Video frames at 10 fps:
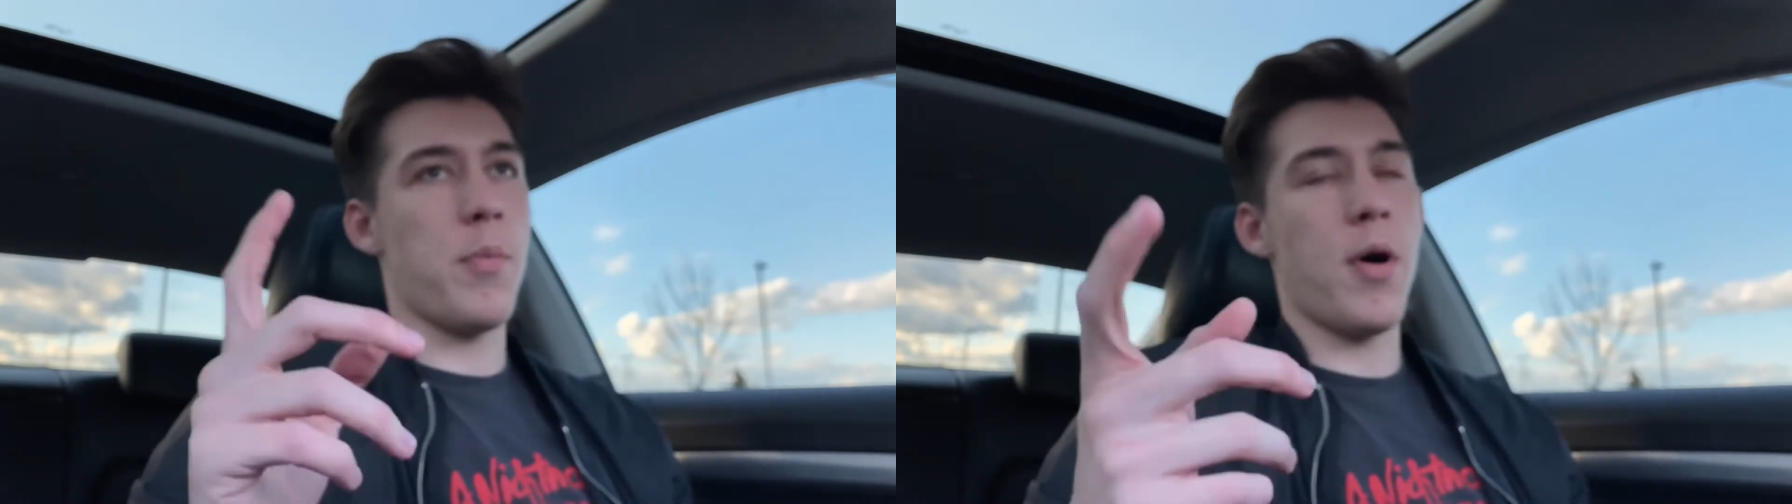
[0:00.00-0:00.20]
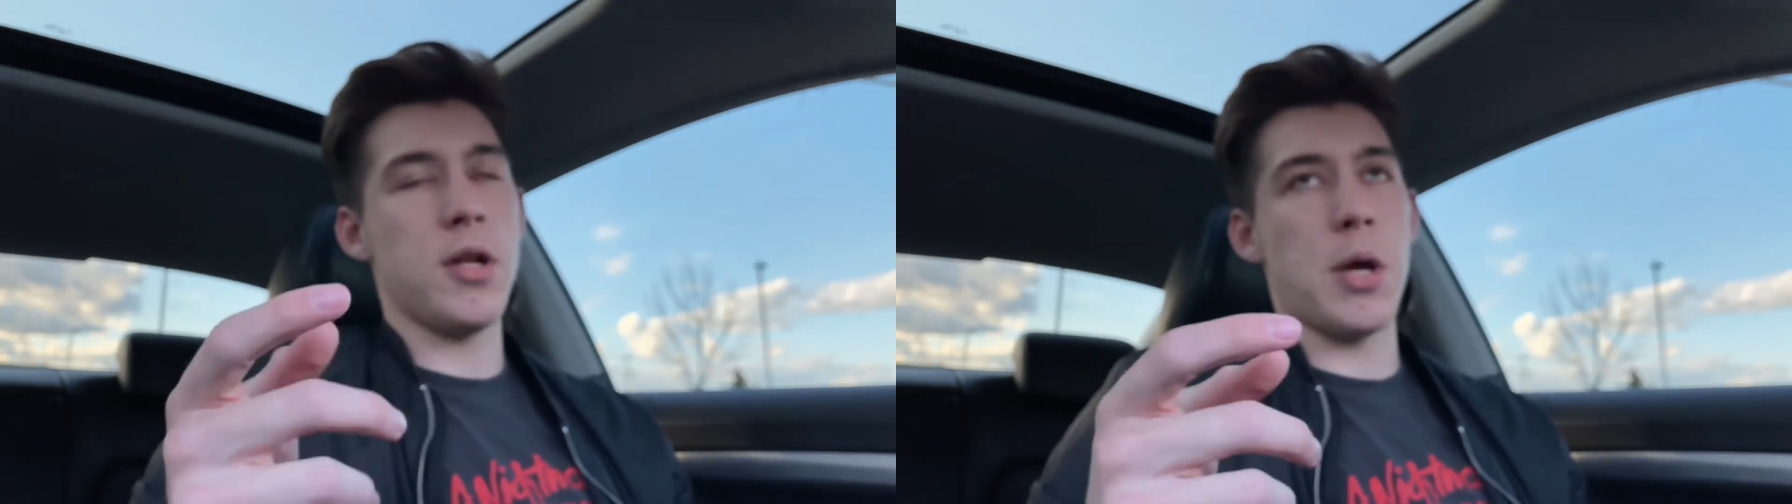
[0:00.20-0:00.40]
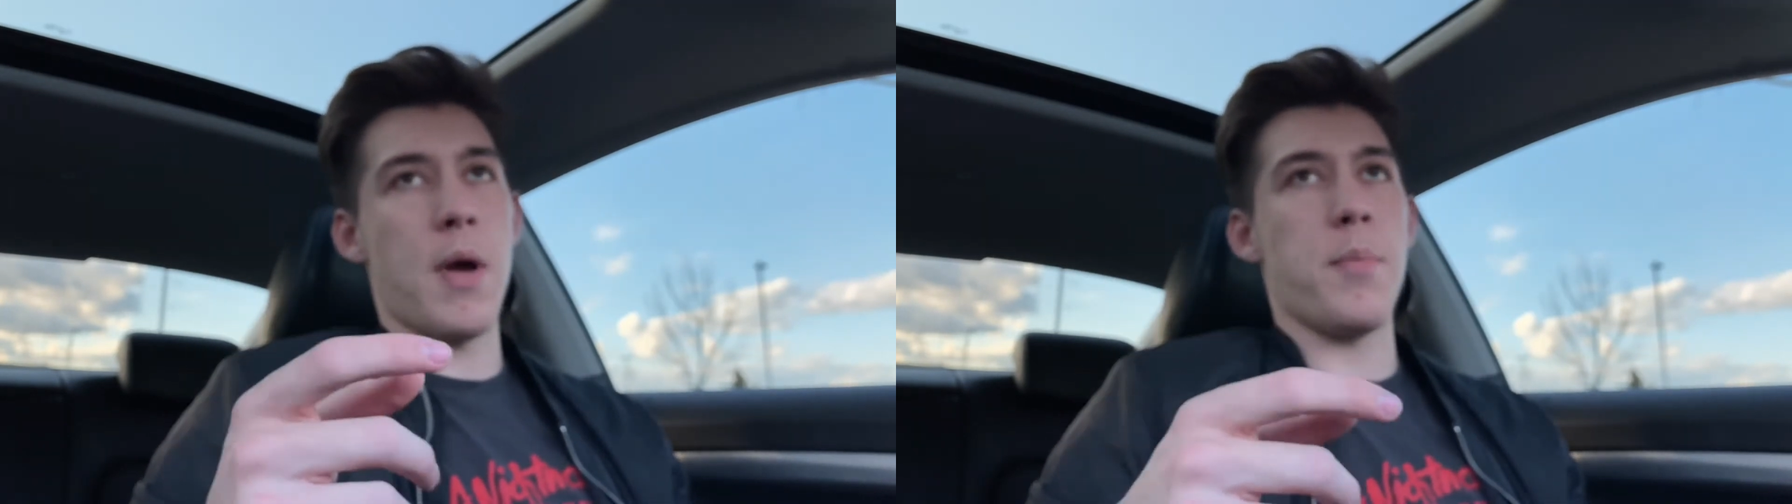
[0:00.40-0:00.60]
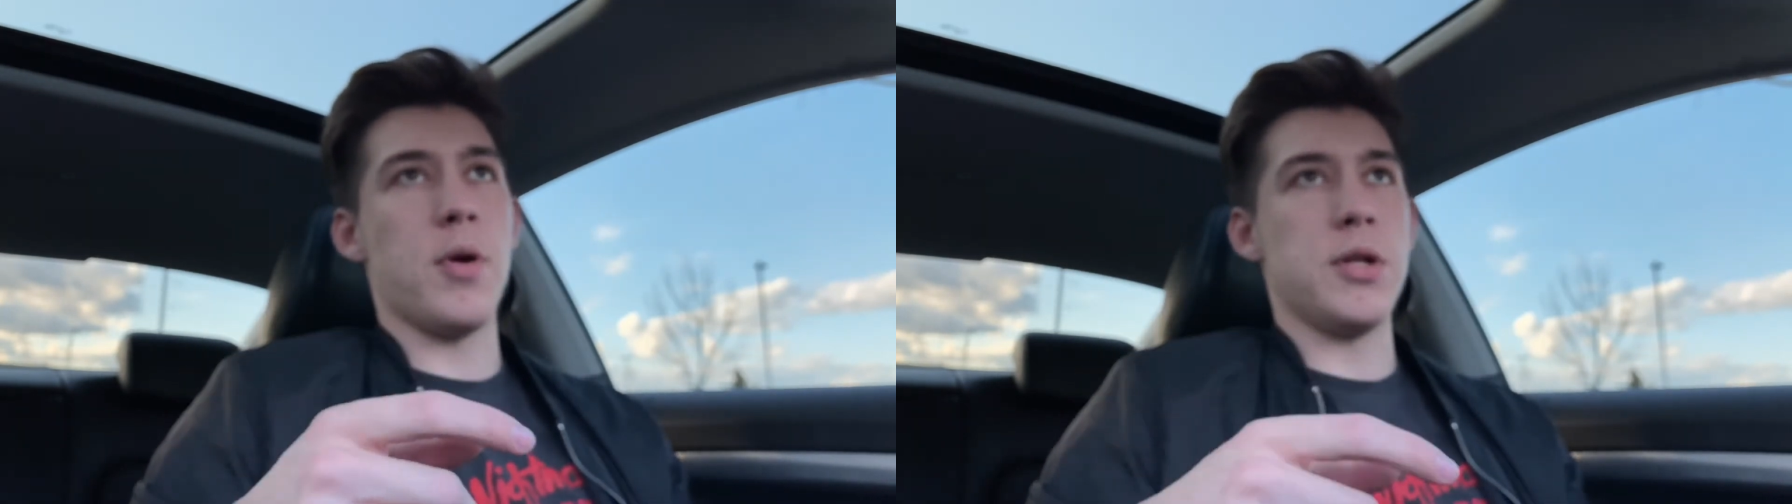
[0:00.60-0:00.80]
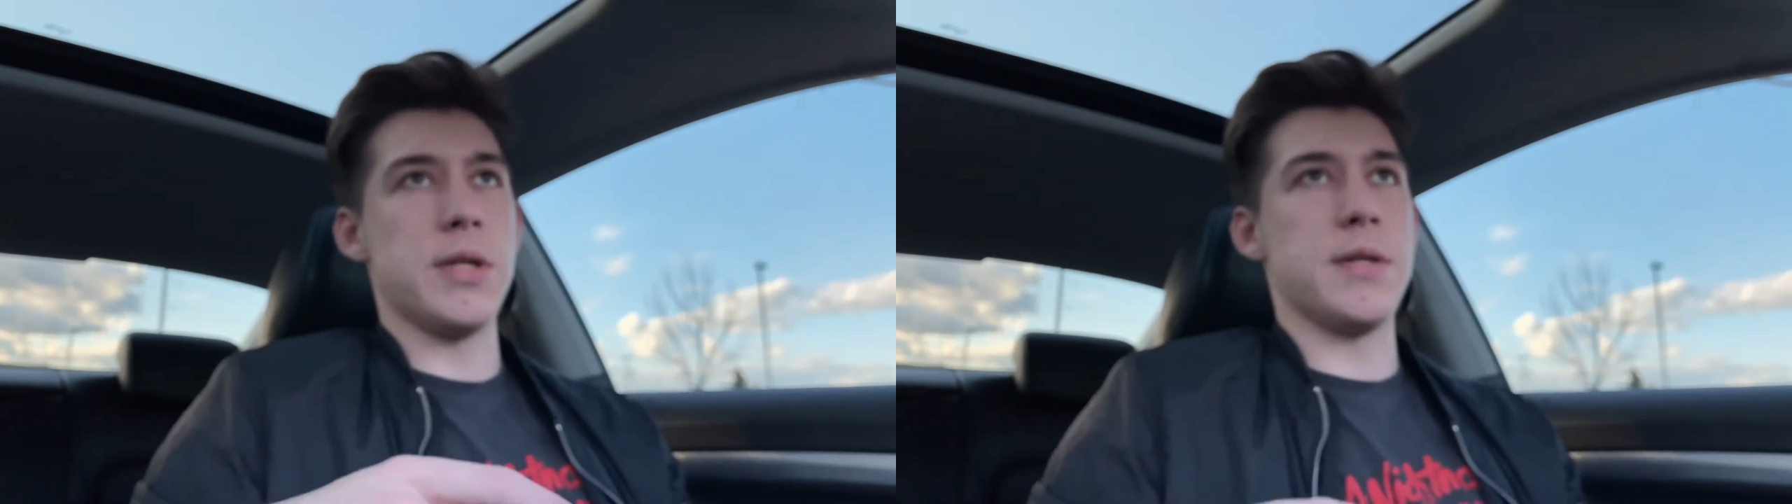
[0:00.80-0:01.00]
a pawn shop, I
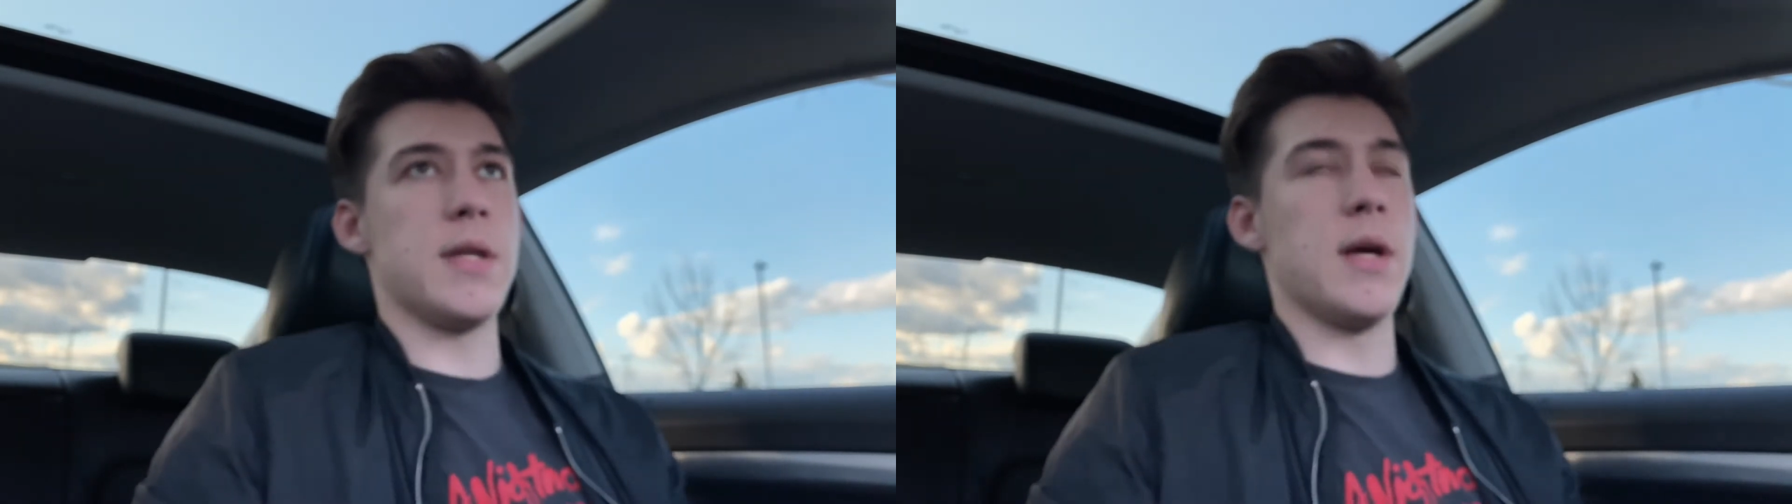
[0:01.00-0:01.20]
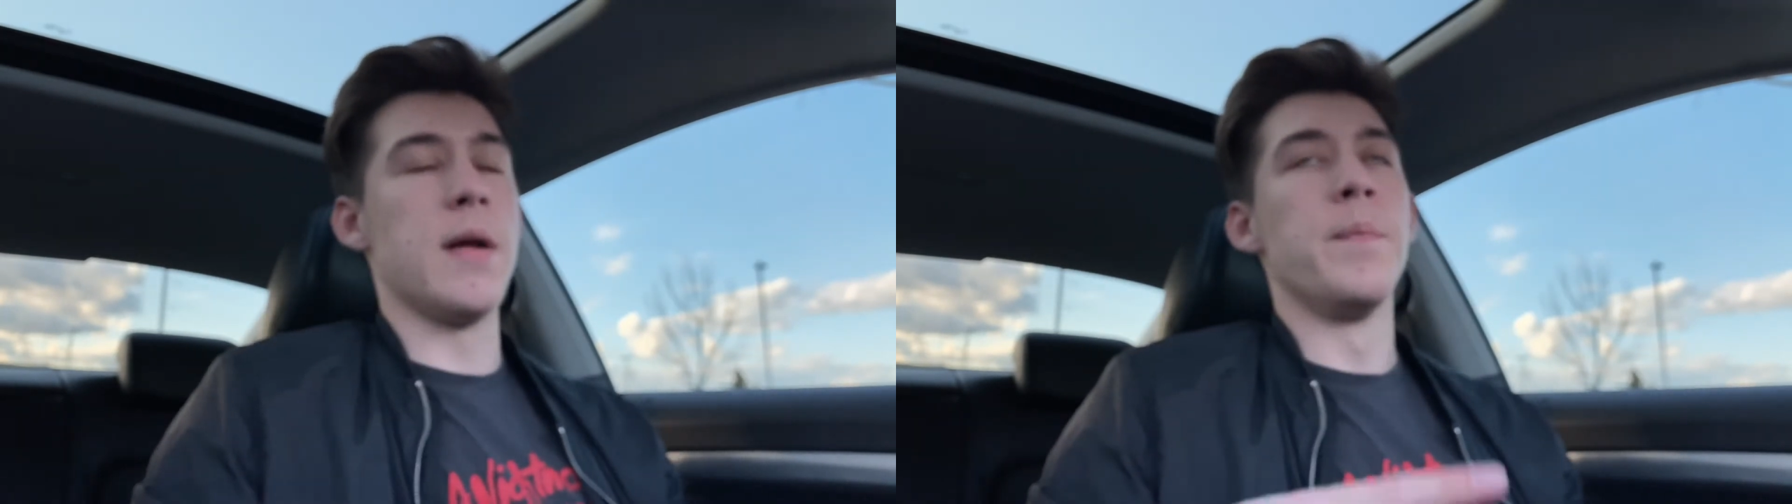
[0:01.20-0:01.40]
purchased the